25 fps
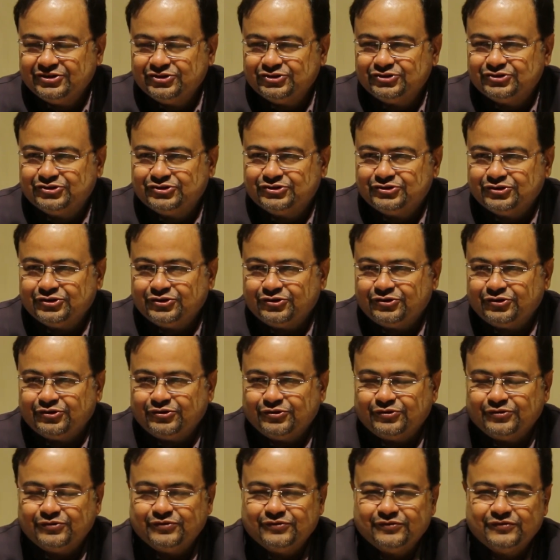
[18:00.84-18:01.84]

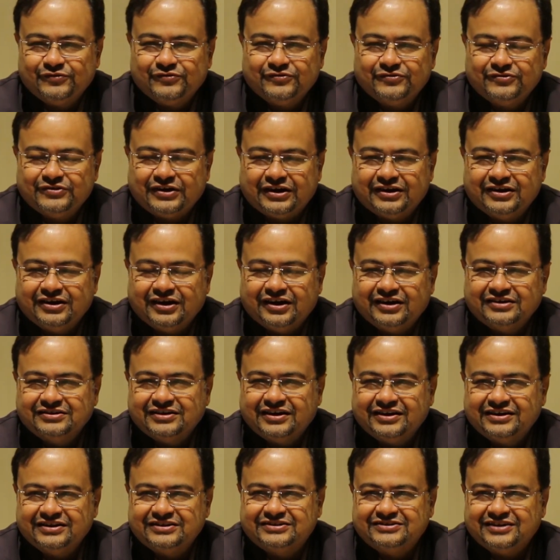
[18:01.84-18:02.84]
So Anna
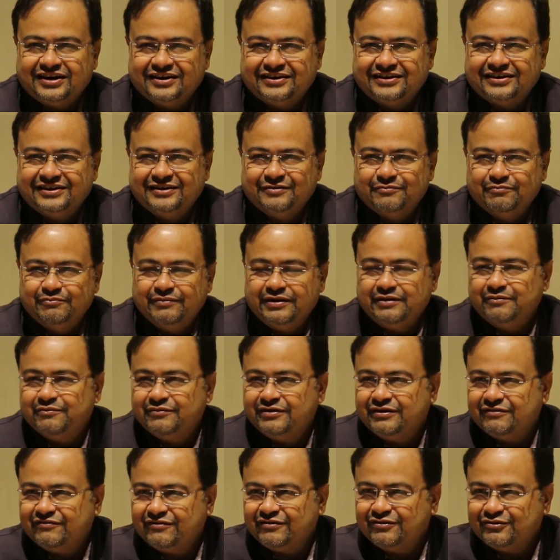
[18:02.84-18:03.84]
Hazare started a meme
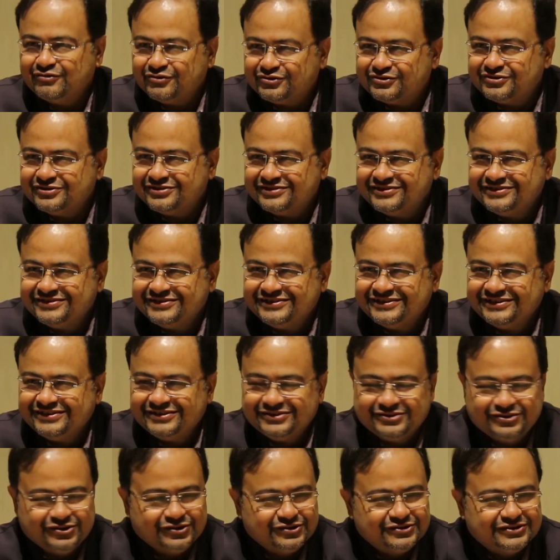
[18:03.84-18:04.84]
revolution.
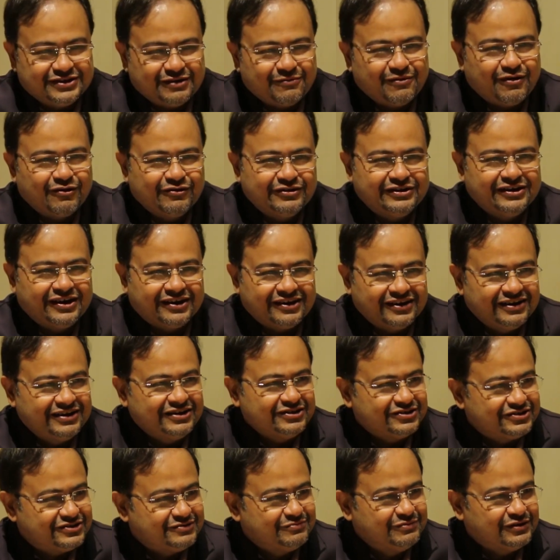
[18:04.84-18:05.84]
So somehow he
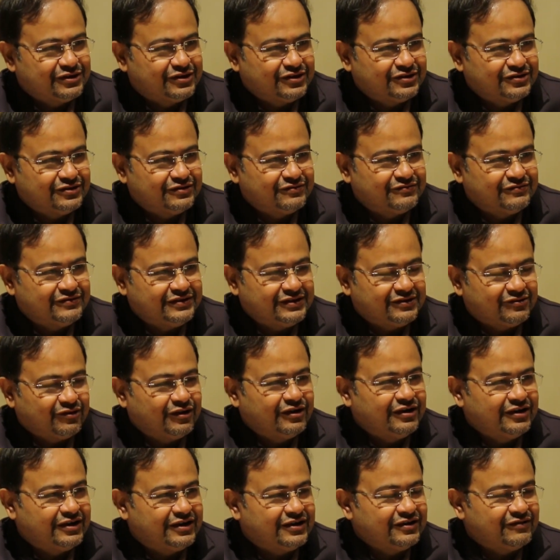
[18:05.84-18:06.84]
unleashed, because of the
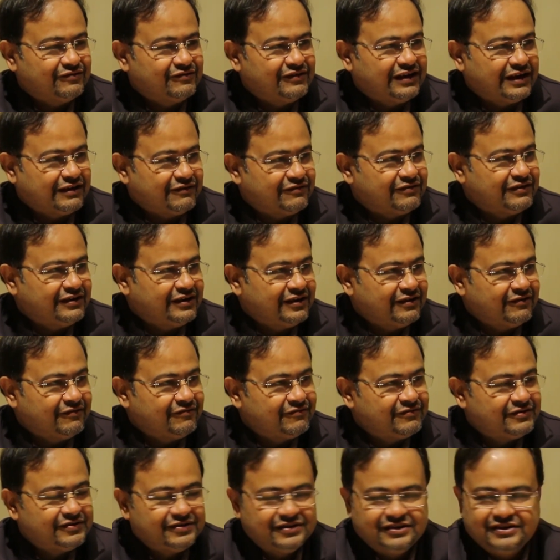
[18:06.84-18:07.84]
quality of life he
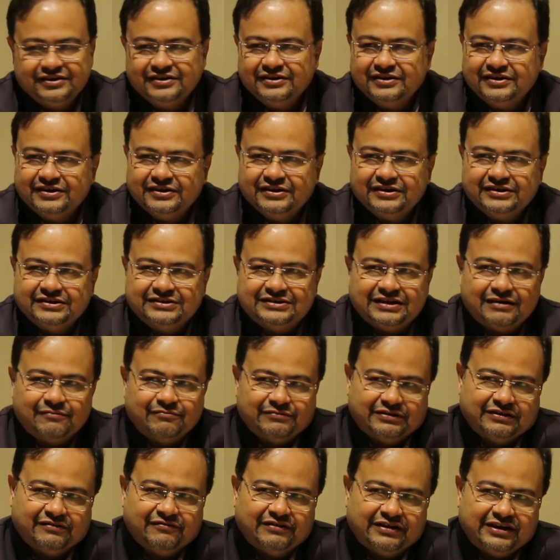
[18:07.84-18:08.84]
lived,
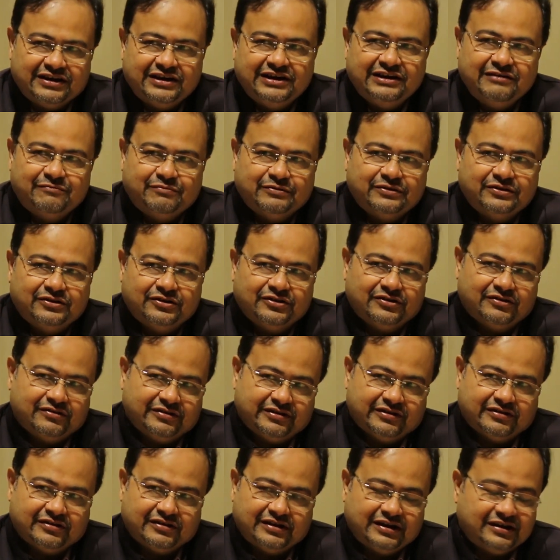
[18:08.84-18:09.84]
something very deep in the
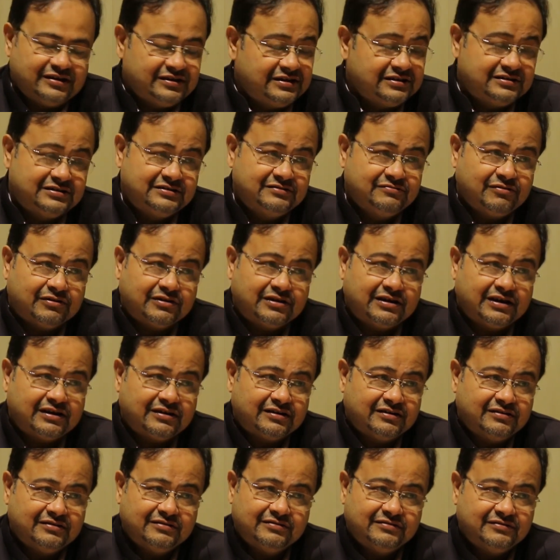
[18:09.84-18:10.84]
Indian. And this is what
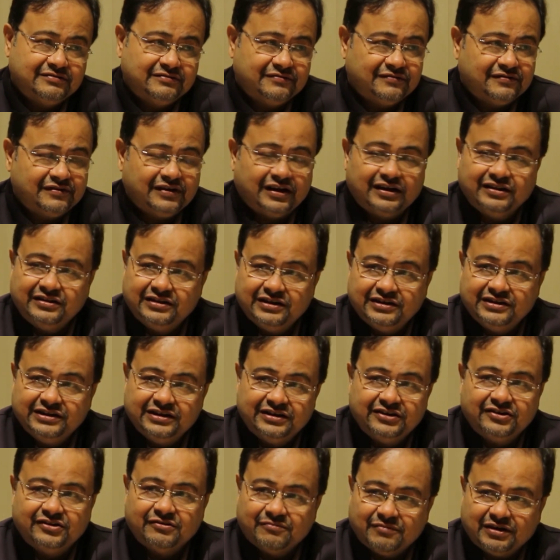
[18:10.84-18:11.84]
Gandhi
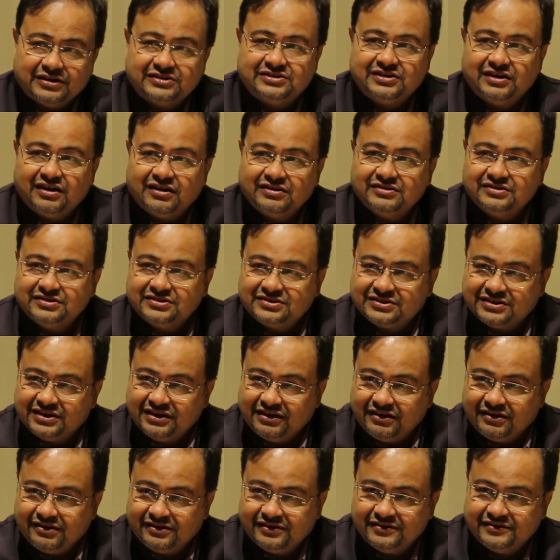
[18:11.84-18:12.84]
did in a much larger
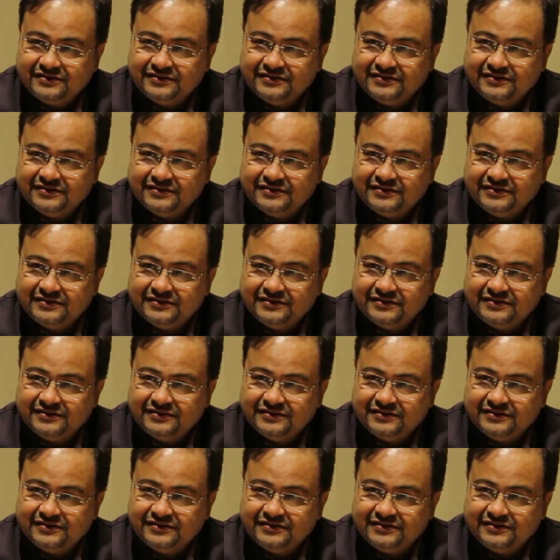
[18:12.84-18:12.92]
scale.